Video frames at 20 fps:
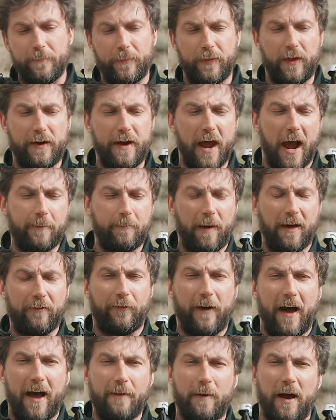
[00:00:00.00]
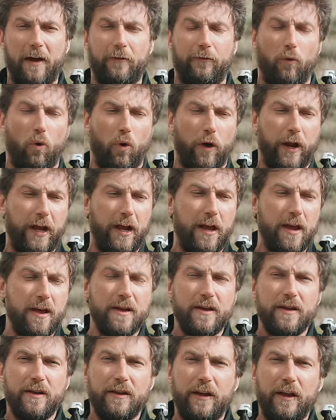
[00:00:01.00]
the nine by five by forty
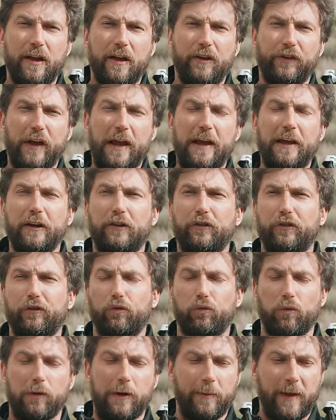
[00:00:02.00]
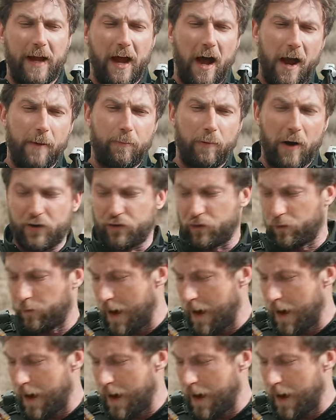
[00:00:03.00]
is an extremely high pressure